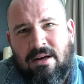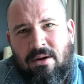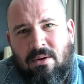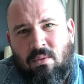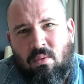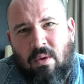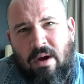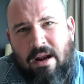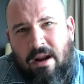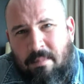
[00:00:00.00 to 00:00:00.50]

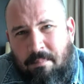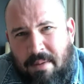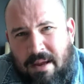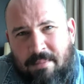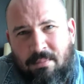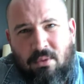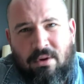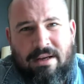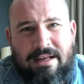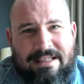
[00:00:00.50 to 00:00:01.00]
when
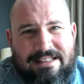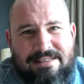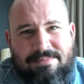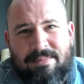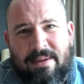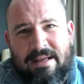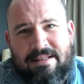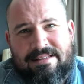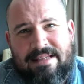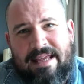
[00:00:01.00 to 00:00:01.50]
people can
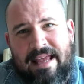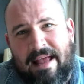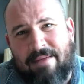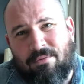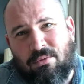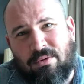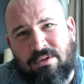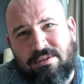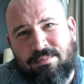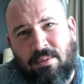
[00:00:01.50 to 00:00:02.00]
expect to have
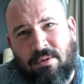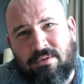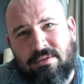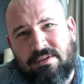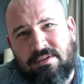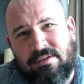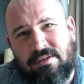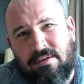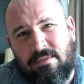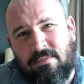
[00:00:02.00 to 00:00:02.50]
a
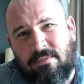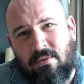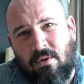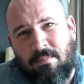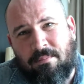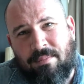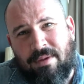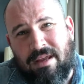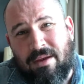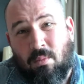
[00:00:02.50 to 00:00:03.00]
response
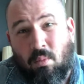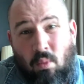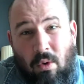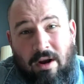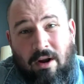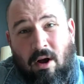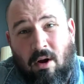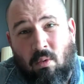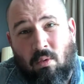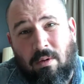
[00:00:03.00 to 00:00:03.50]
from me and
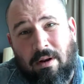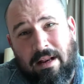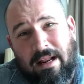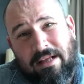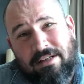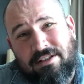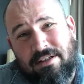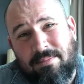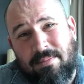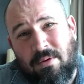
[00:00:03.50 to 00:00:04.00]
when I will
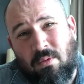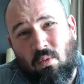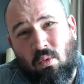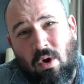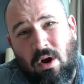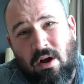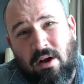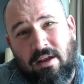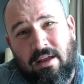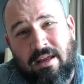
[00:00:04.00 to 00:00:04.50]
actually be
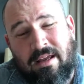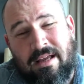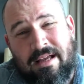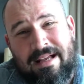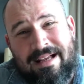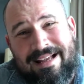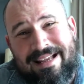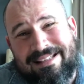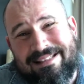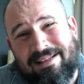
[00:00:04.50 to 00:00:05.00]
working
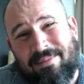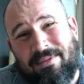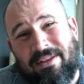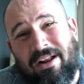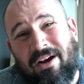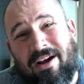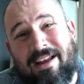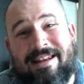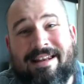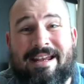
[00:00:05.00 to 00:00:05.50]
is something
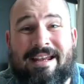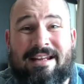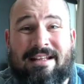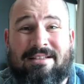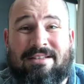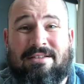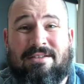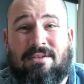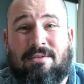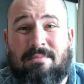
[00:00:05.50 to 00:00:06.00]
that I needed
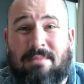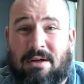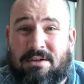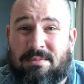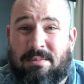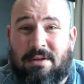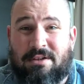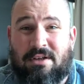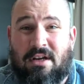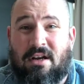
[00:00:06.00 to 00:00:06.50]
to do much,
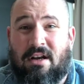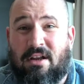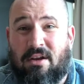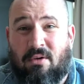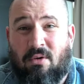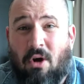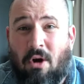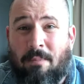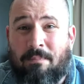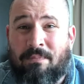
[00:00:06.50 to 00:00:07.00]
much
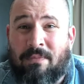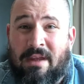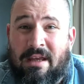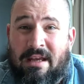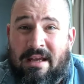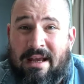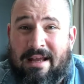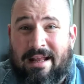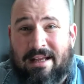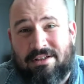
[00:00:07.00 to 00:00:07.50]
earlier on,
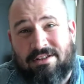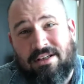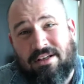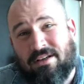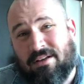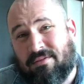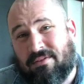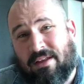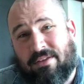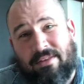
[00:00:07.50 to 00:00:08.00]
and actually
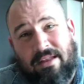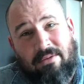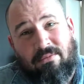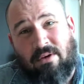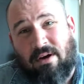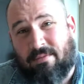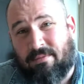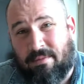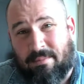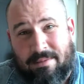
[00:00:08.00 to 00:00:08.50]
could have done that
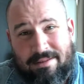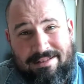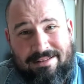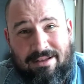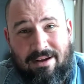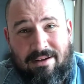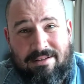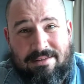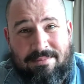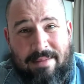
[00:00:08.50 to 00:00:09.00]
right from the
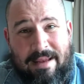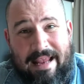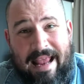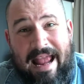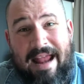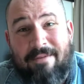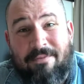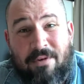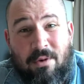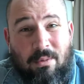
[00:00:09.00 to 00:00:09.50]
start to make
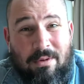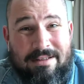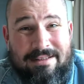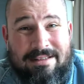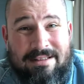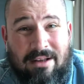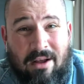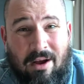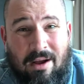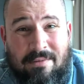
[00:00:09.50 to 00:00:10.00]

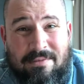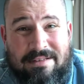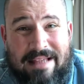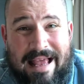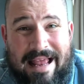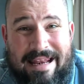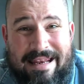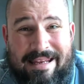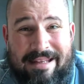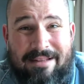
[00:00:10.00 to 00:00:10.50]
everyone's lives
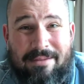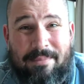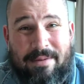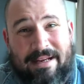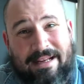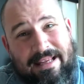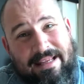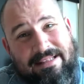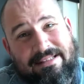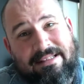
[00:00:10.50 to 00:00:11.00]
a little
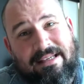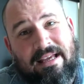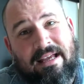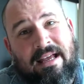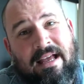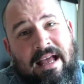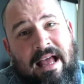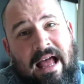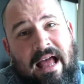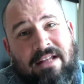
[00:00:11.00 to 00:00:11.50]
bit easier
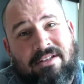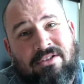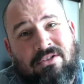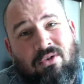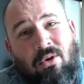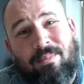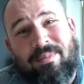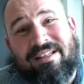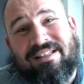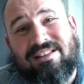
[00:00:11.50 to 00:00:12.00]
and to
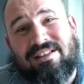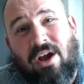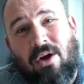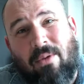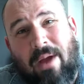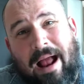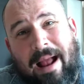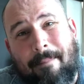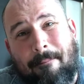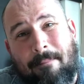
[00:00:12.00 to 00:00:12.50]
not be
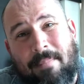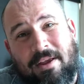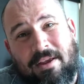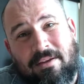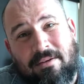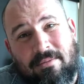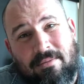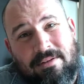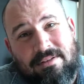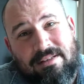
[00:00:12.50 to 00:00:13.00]
so
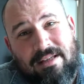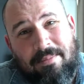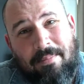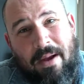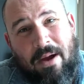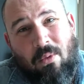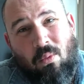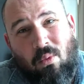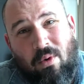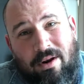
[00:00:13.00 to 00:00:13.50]
ambiguous
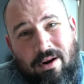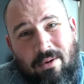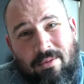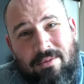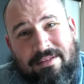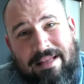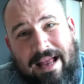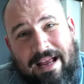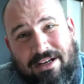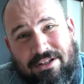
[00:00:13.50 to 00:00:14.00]
about when I
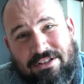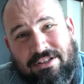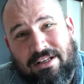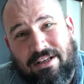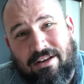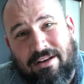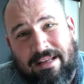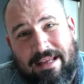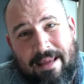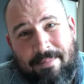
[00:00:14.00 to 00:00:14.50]
was actually
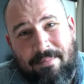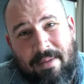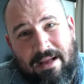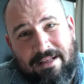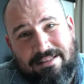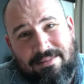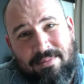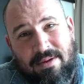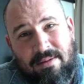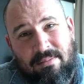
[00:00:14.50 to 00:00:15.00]
going to get back
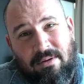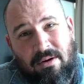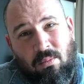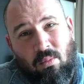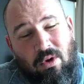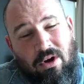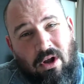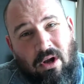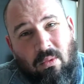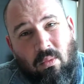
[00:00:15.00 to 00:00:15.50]
to people and
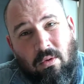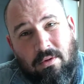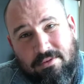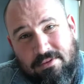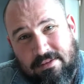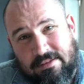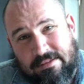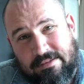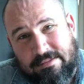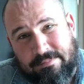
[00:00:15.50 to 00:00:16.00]
when I
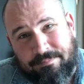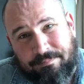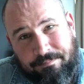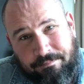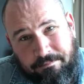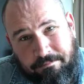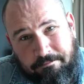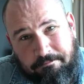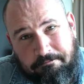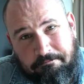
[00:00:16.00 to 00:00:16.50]
wasn't.
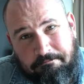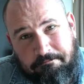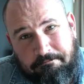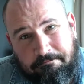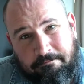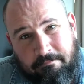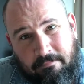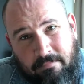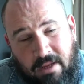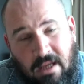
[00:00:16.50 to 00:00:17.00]

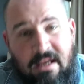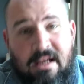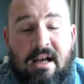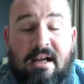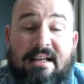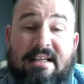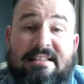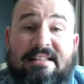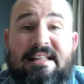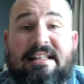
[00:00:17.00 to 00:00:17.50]

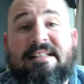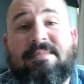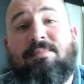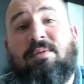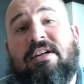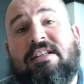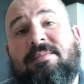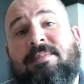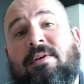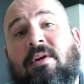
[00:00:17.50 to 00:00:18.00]
Okay, so this
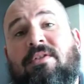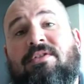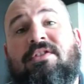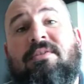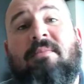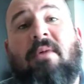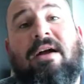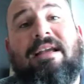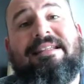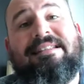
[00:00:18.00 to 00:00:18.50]
brings me on to
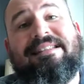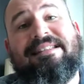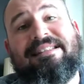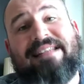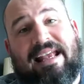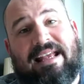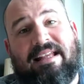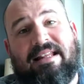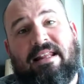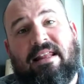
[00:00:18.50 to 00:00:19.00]
my
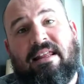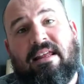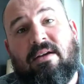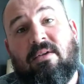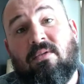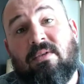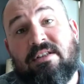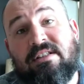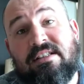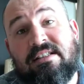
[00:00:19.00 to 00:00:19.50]
second
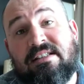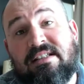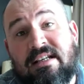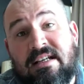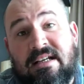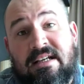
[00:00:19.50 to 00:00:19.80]
thing, which is